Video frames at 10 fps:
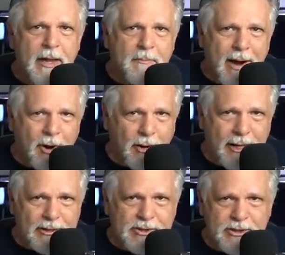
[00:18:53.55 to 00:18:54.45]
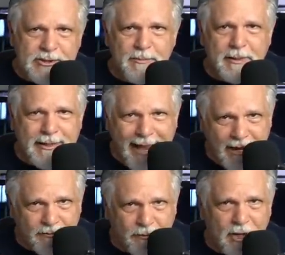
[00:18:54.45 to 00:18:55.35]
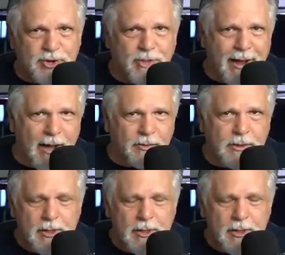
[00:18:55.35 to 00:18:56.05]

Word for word: power heads simply can't flush them out.